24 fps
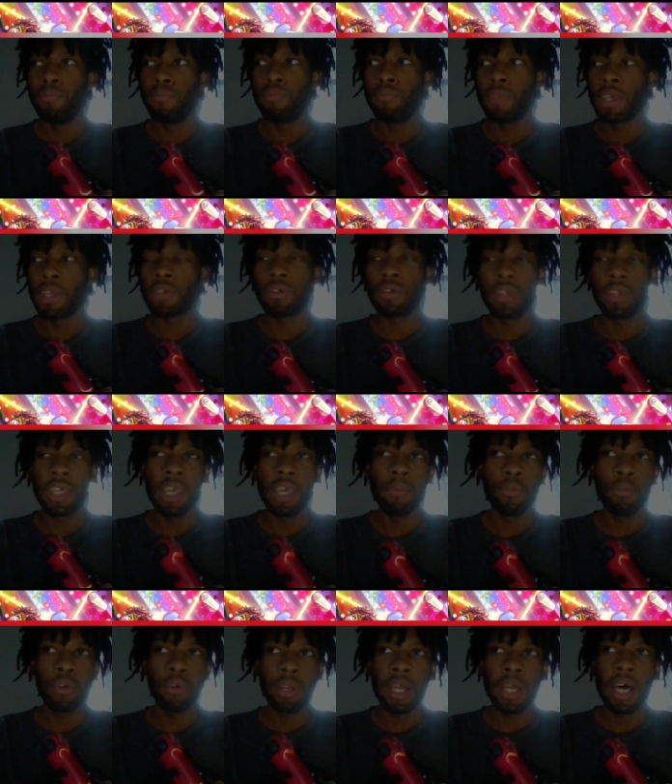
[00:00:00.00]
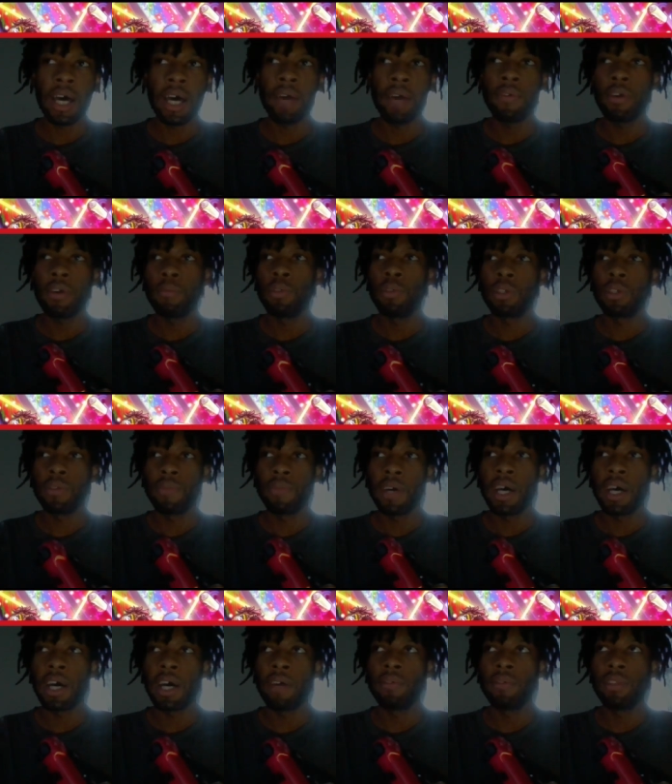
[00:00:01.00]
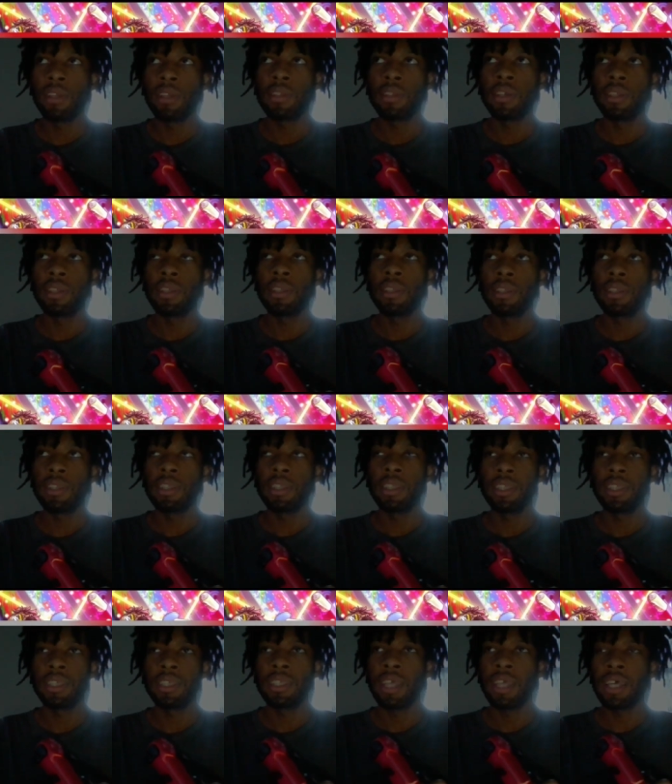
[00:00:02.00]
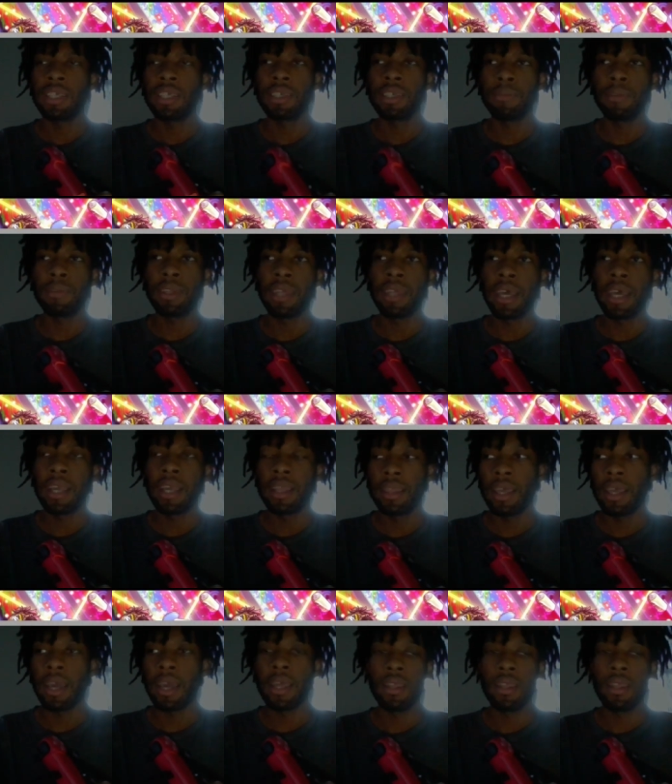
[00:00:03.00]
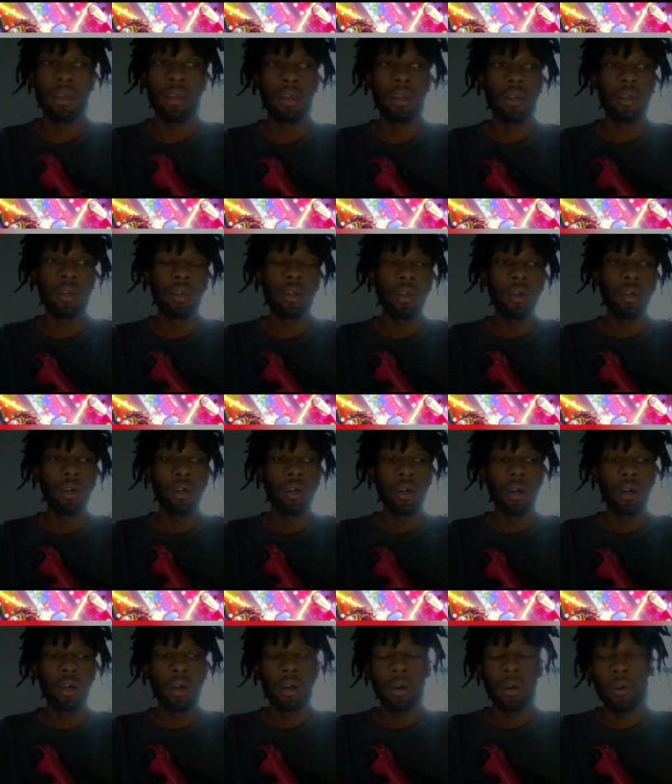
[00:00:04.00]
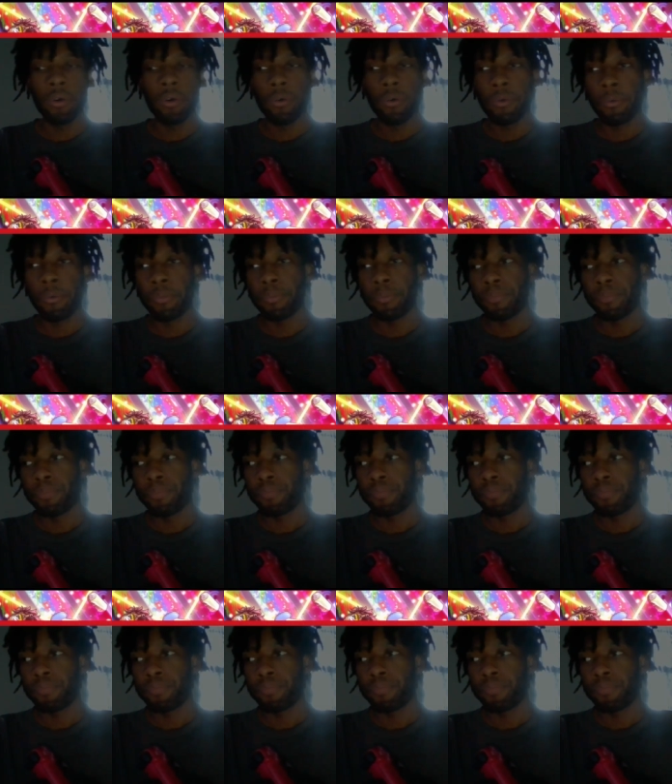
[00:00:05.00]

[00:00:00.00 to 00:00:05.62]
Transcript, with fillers: that's going to keep you alive, help you survive, nothing, not something like that. And